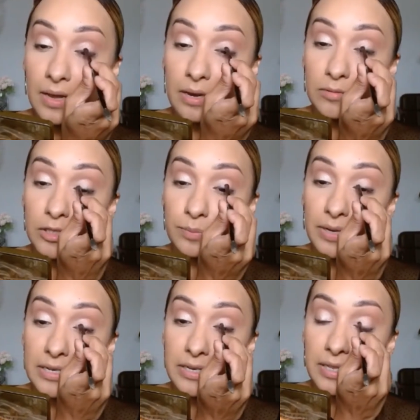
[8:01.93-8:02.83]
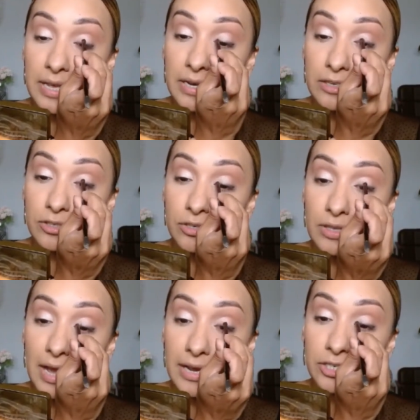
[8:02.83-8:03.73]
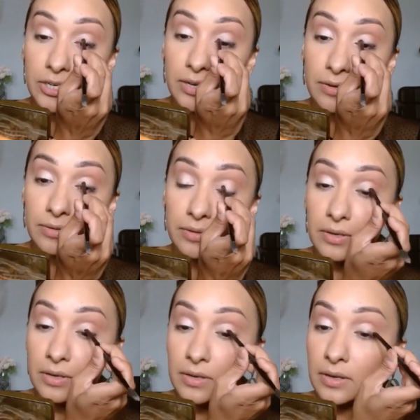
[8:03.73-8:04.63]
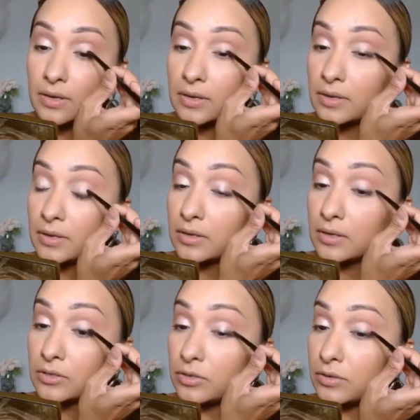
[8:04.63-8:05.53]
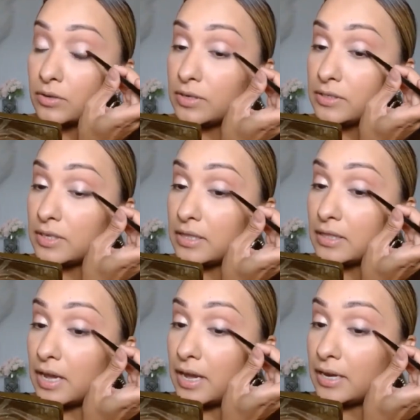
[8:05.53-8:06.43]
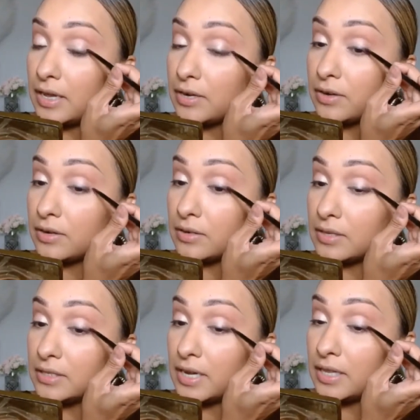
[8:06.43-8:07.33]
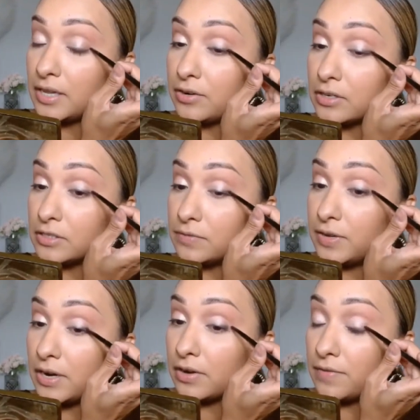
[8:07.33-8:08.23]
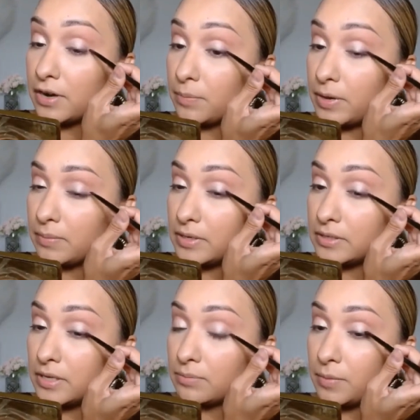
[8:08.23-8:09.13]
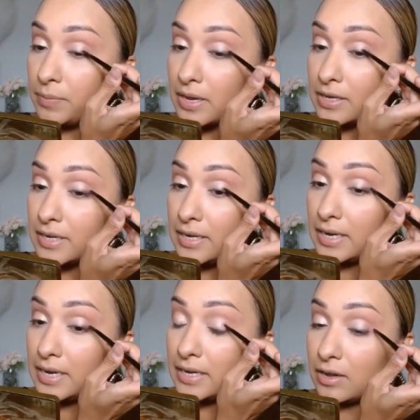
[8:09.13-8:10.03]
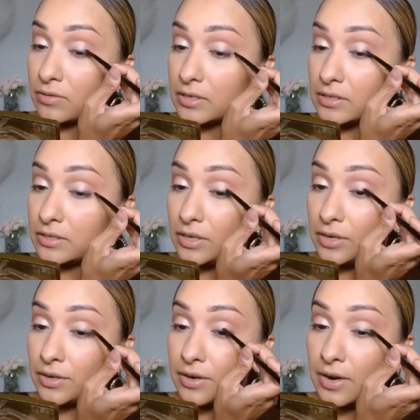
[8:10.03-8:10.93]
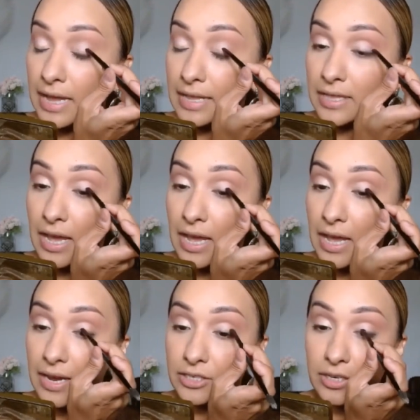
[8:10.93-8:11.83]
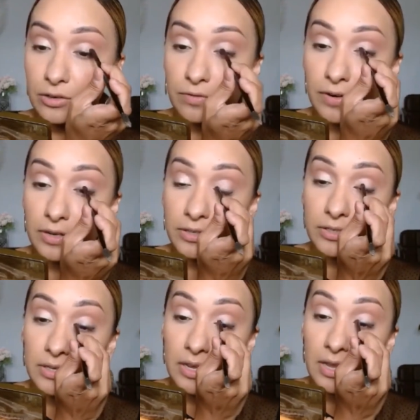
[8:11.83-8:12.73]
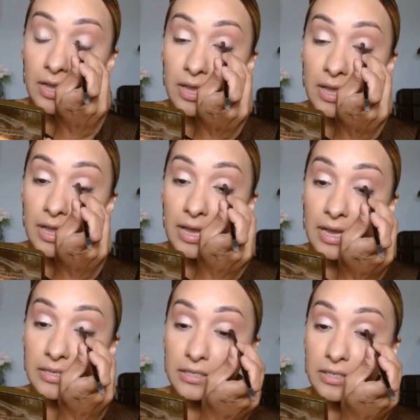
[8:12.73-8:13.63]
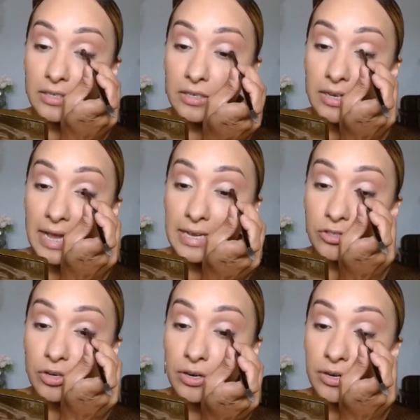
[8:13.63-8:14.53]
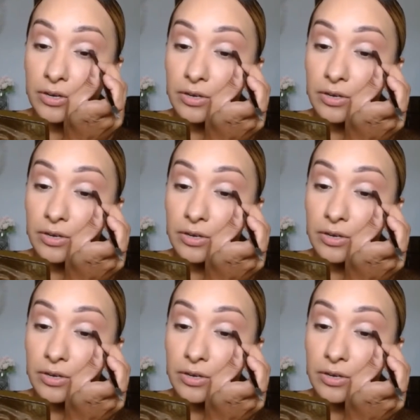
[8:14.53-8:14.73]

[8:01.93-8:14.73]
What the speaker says: And I'm just blending that into the eyeshadow. So notice that the eyeliner, this eyeliner is very, very pigmented, but because I lay down concealer and the eyeshadow first, it doesn't look as dark.